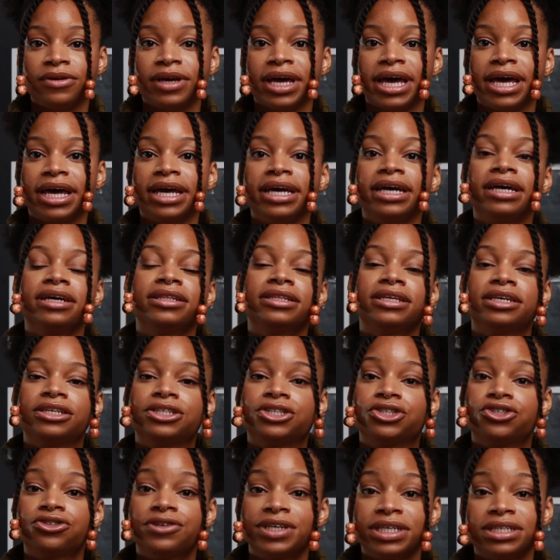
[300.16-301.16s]
UK and
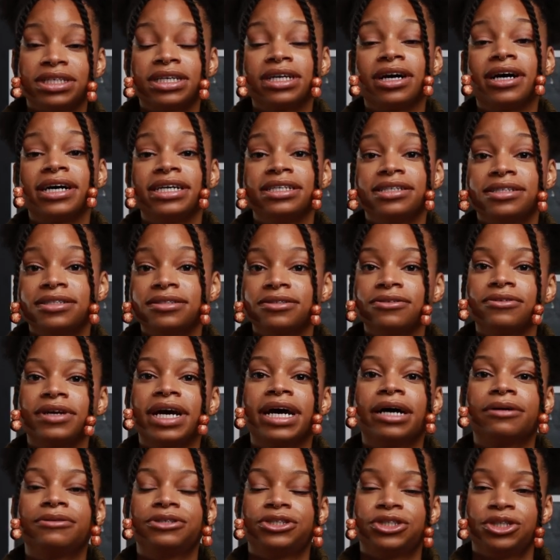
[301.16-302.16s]
there's strict guidance on
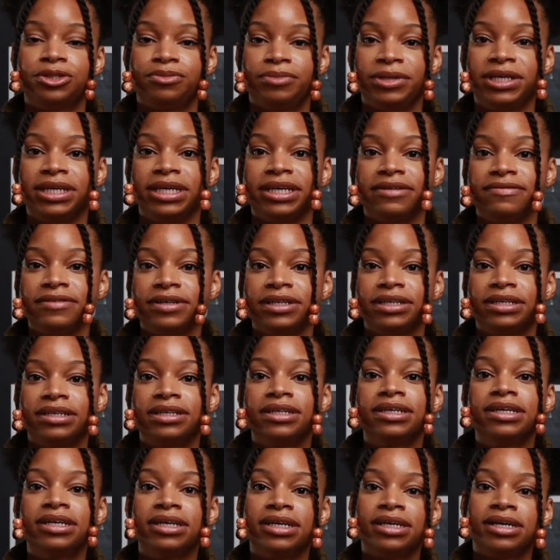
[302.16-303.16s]
how it should be given.
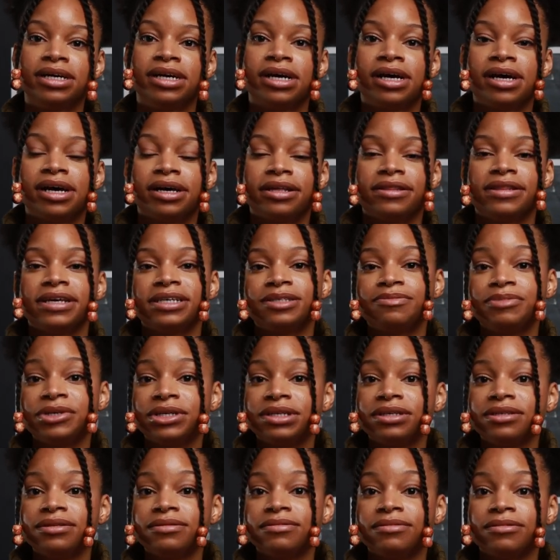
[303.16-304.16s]
There's
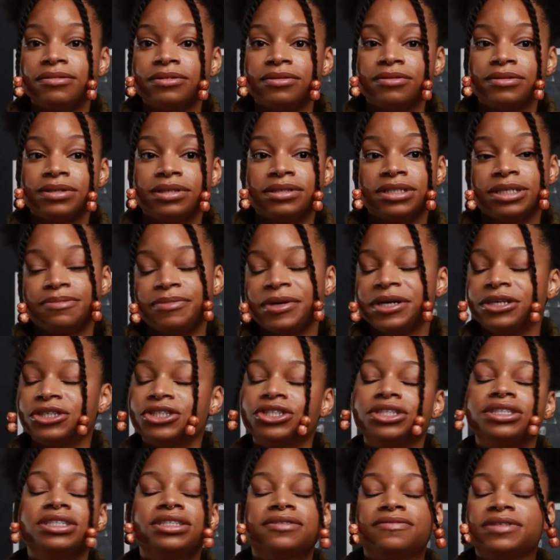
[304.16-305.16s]
been
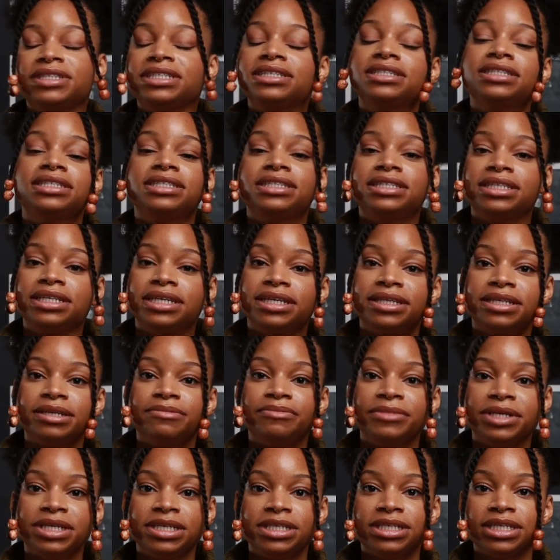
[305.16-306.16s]
depictions of ECT in the
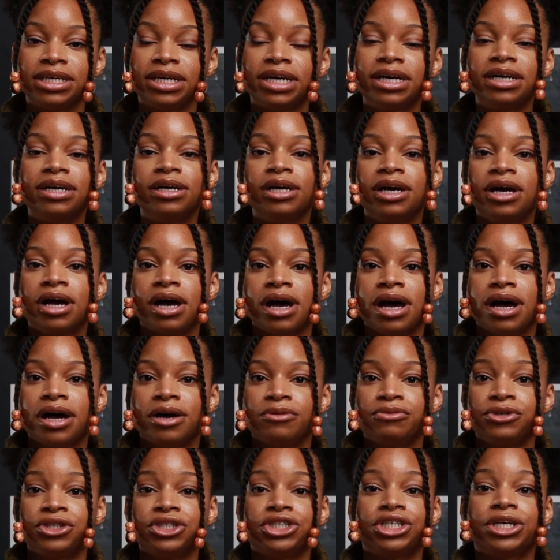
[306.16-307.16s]
media,
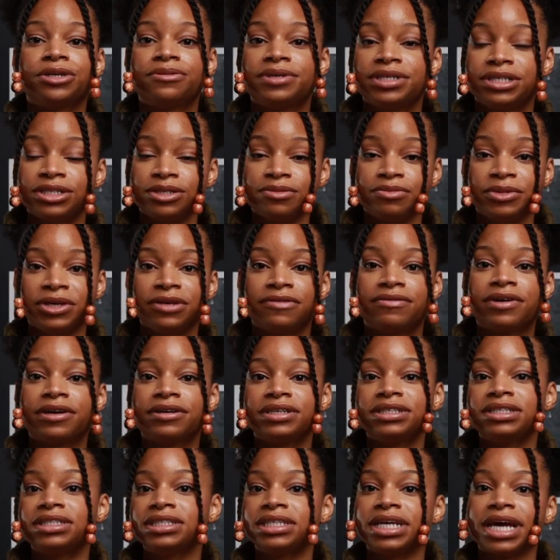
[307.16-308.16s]
which show it to be a
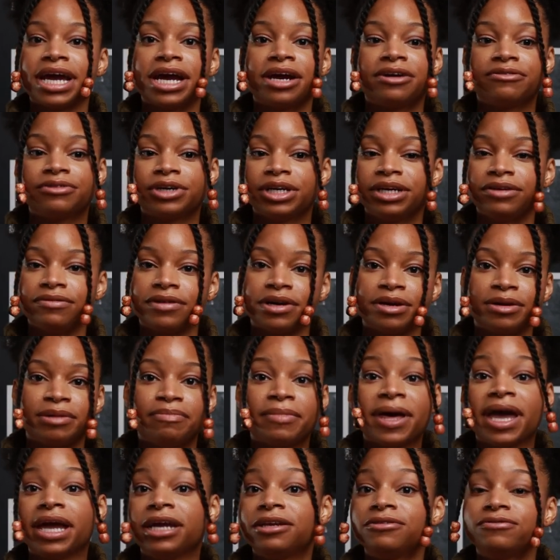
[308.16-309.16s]
very scary, very
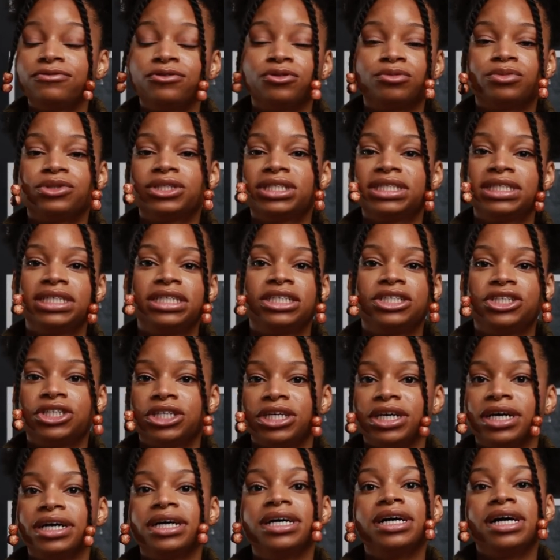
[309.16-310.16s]
painful
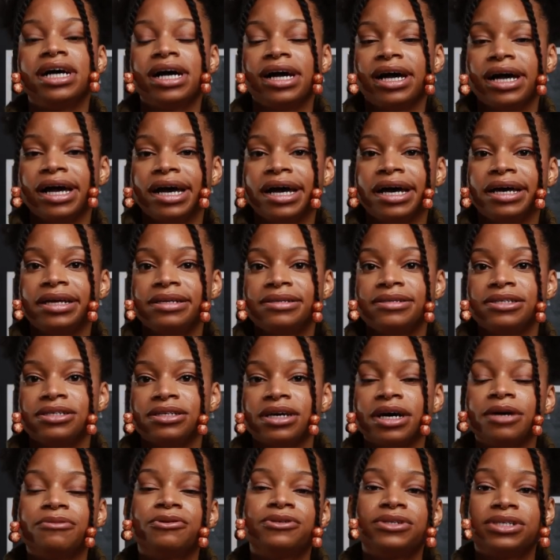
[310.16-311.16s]
procedure. And
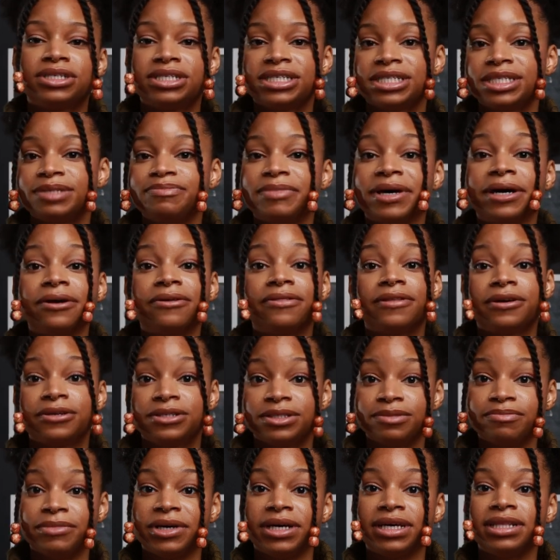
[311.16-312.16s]
I want to dispel
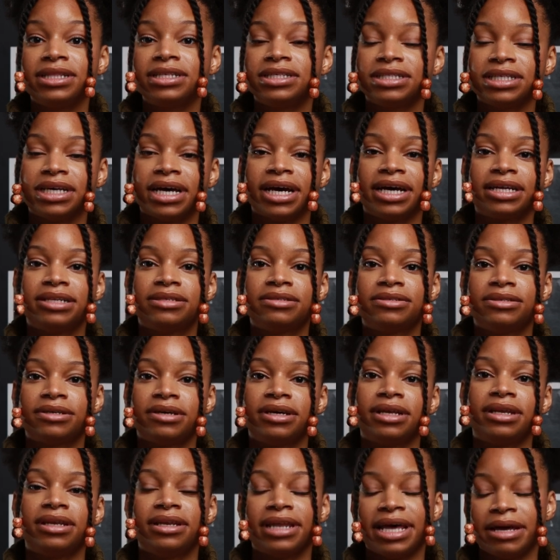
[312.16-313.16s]
those myths
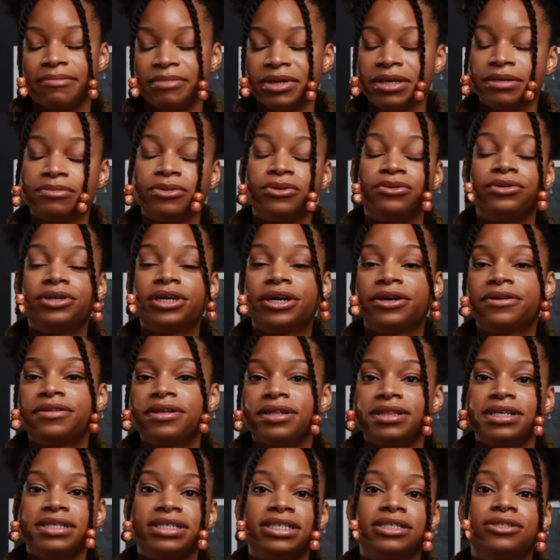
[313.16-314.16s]
and let people know
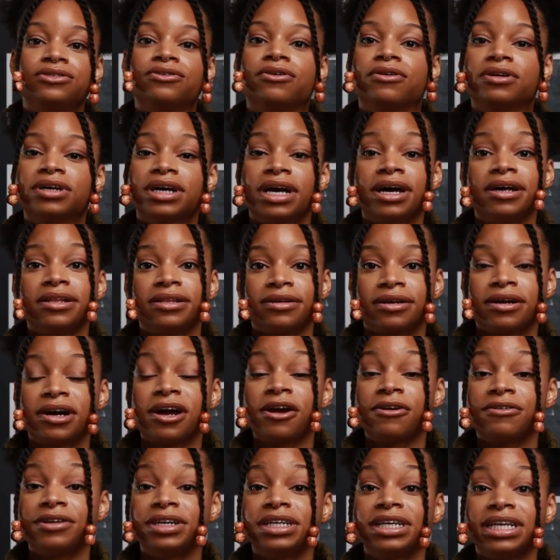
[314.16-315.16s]
that this is not
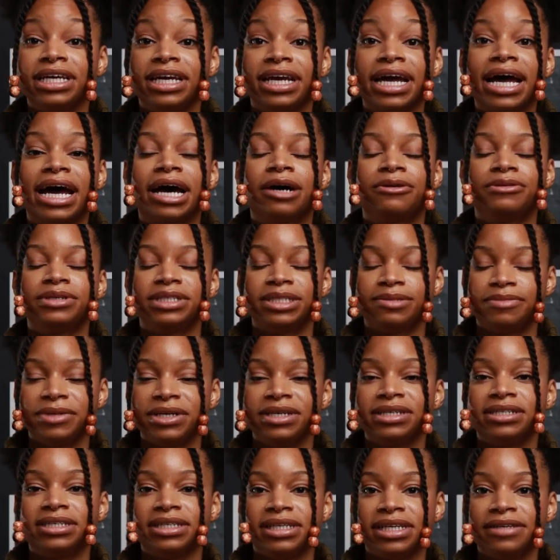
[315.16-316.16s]
currently how it's
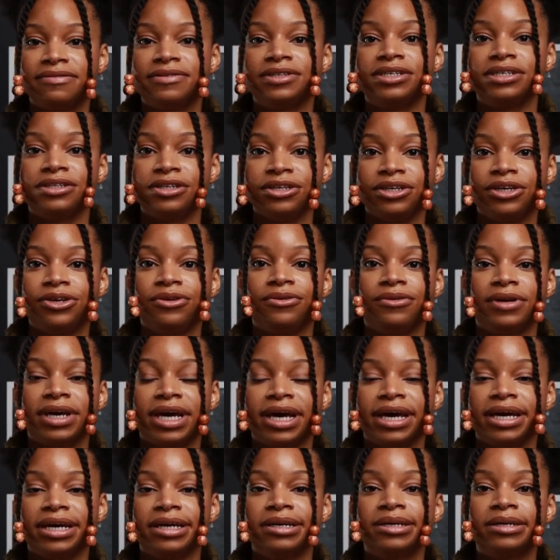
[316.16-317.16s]
being delivered in the
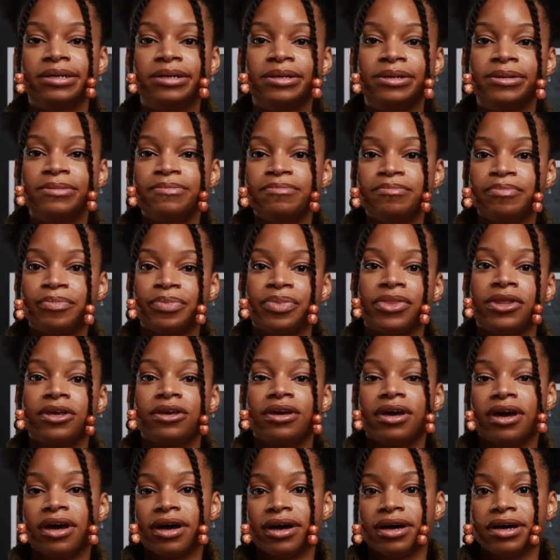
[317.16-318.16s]
UK.
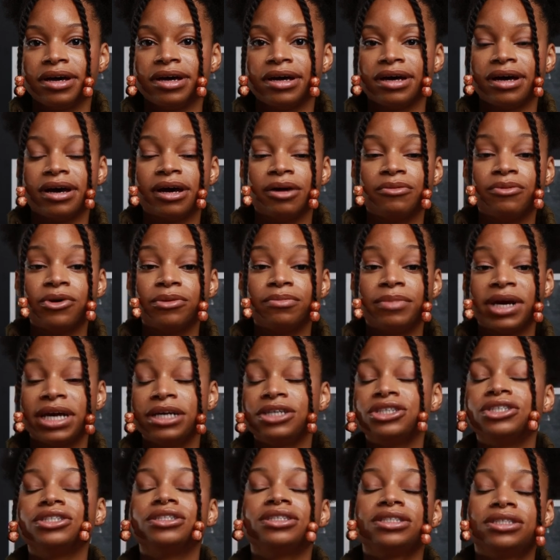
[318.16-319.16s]
I want
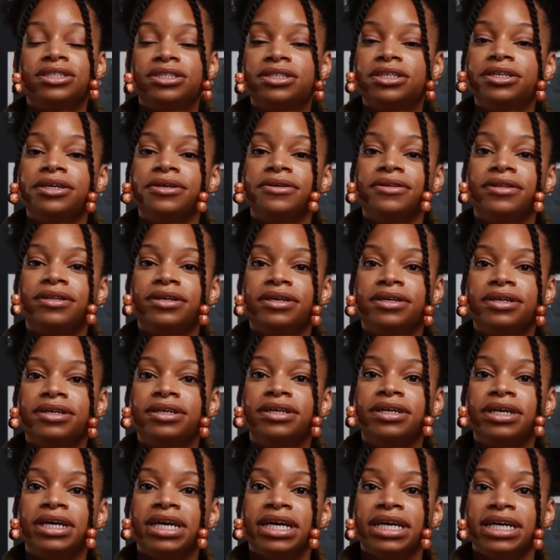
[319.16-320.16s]
patients to know
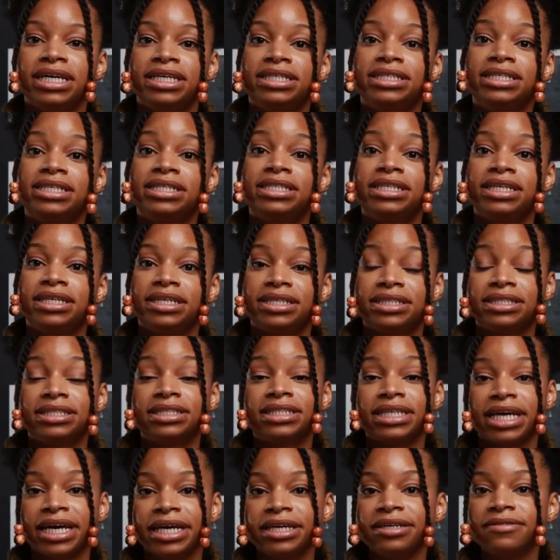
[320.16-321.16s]
that ECT is
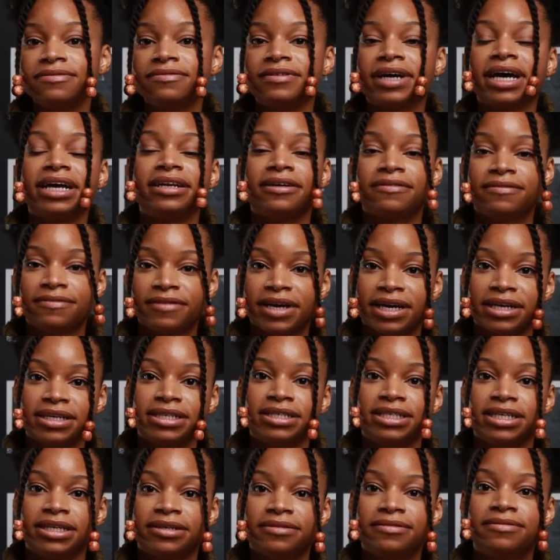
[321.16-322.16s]
safe and
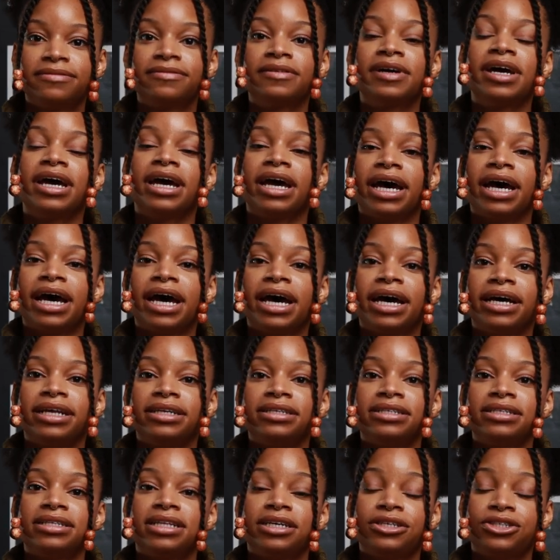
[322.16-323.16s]
effective,
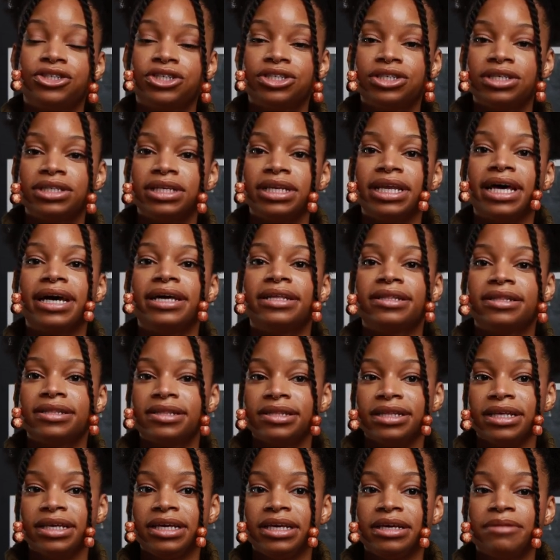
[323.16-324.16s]
and they shouldn't let
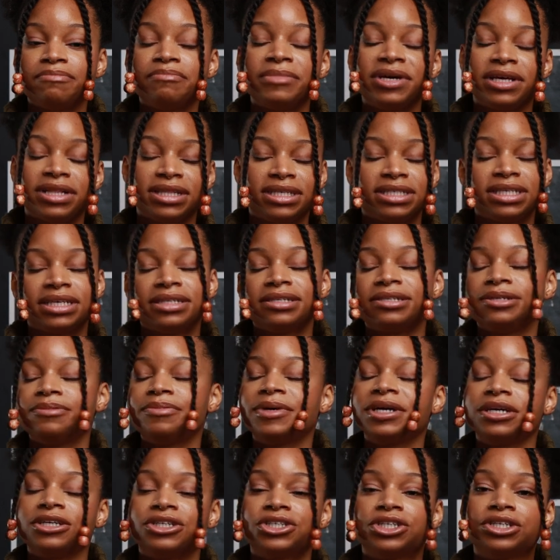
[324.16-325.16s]
the myths and the
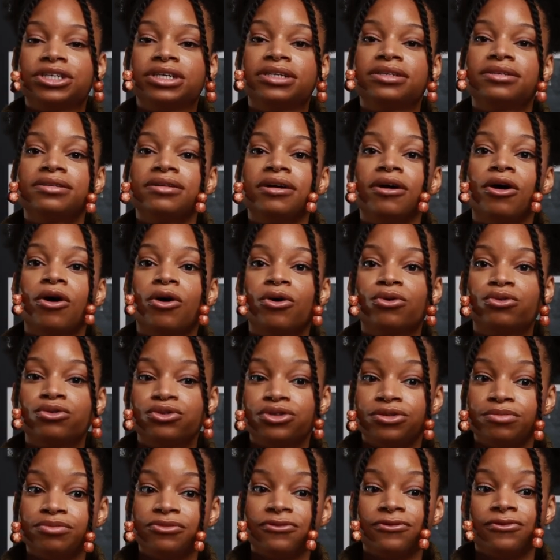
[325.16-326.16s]
depiction in
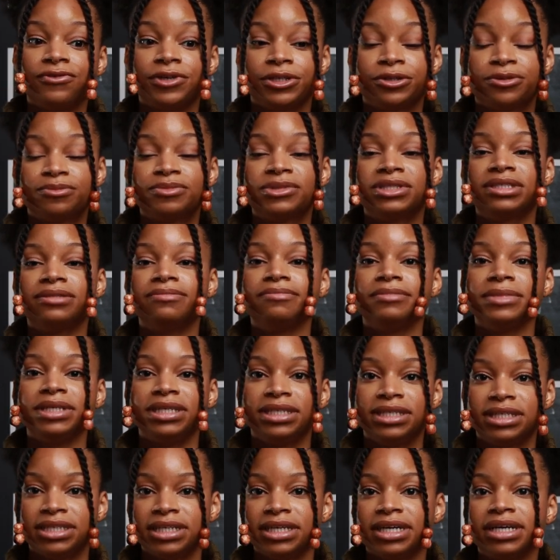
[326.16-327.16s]
old films and
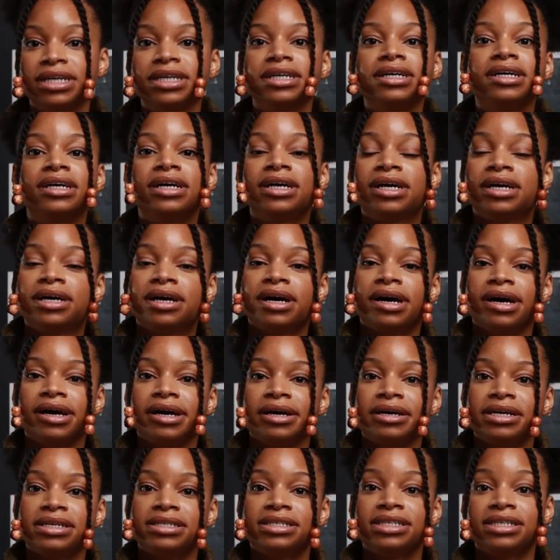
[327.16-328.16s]
media
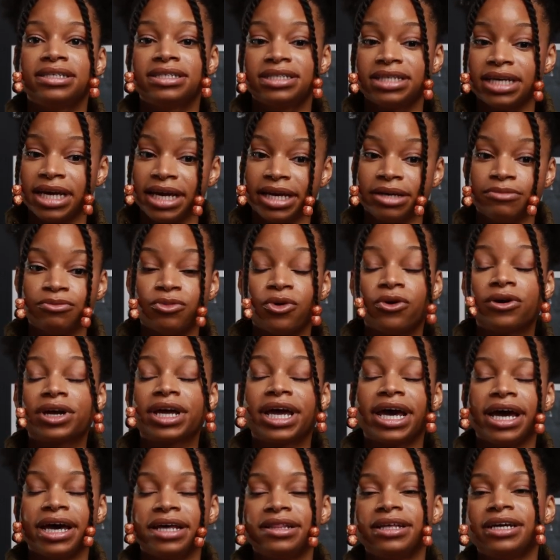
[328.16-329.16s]
dictate what
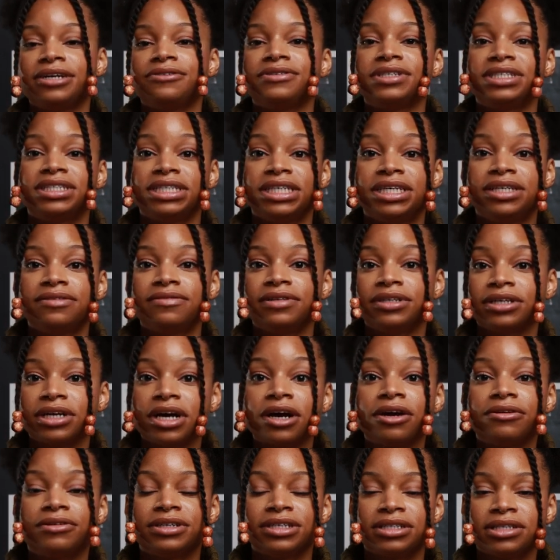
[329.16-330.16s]
care they receive in
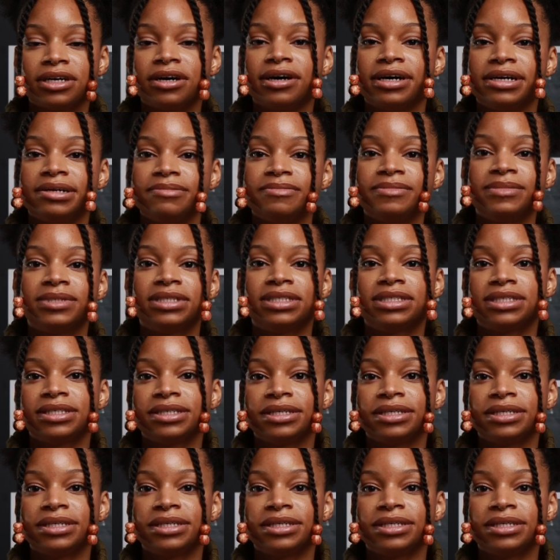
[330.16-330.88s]
current times.